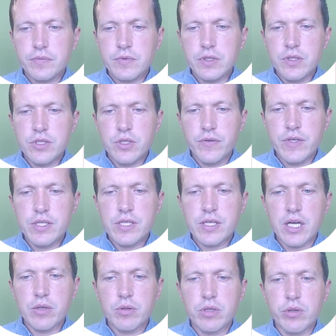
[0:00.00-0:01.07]
So this is
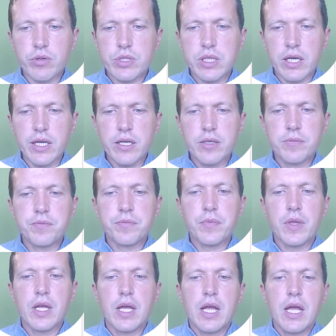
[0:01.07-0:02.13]
how it looks like.
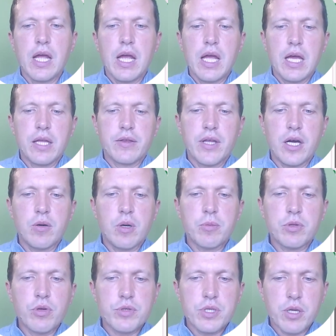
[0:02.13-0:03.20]
Now I'm
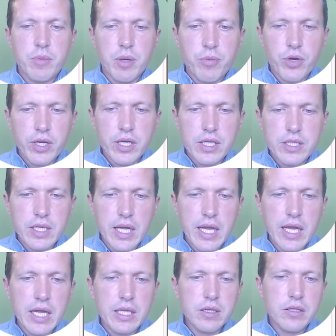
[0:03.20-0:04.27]
closing my bracket,
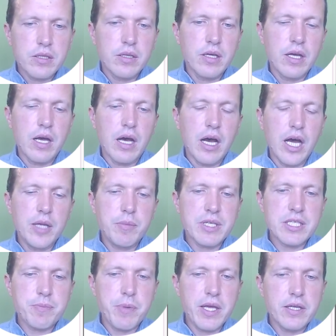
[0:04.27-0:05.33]
and I'm
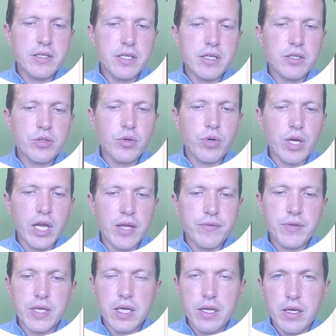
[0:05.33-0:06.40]
expecting to
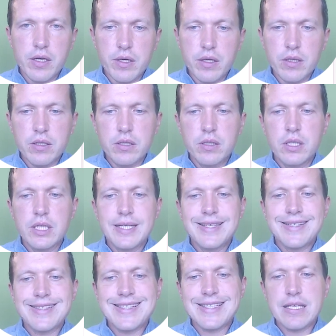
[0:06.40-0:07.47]
have here
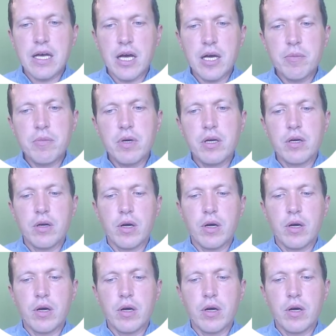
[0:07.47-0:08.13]
sum